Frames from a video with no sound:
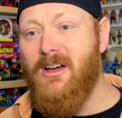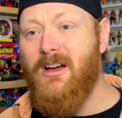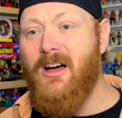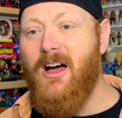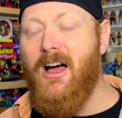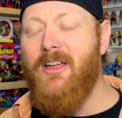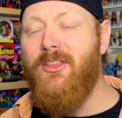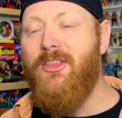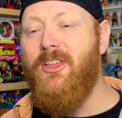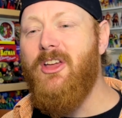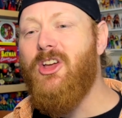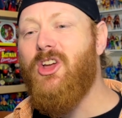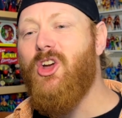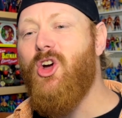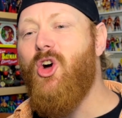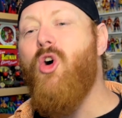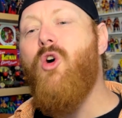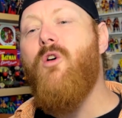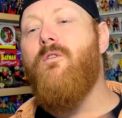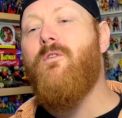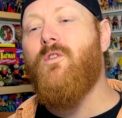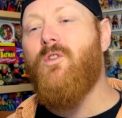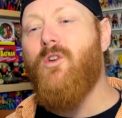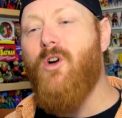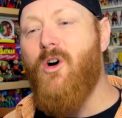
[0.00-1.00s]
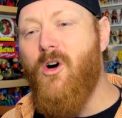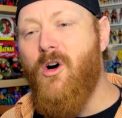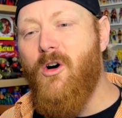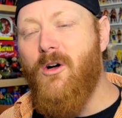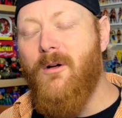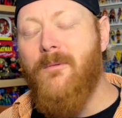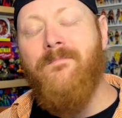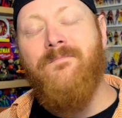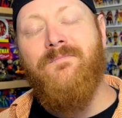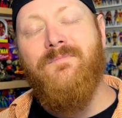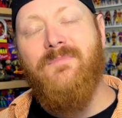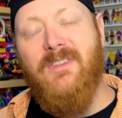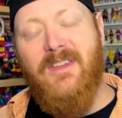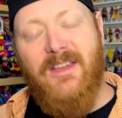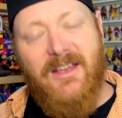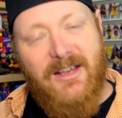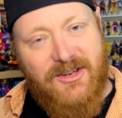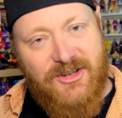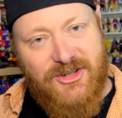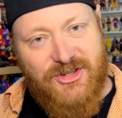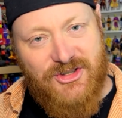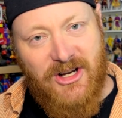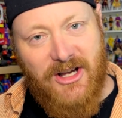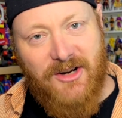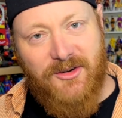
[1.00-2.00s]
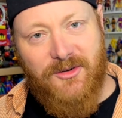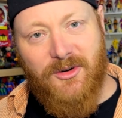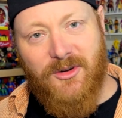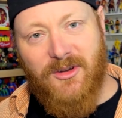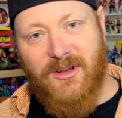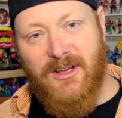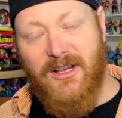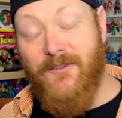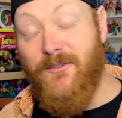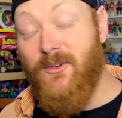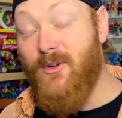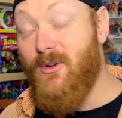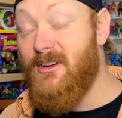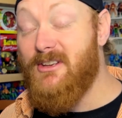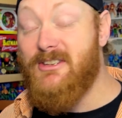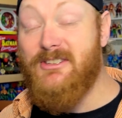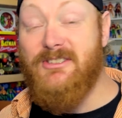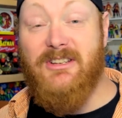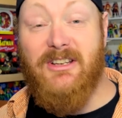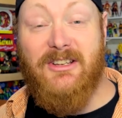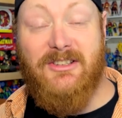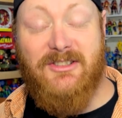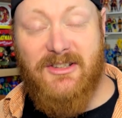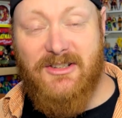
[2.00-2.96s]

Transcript: I think overall, in general, if you're a six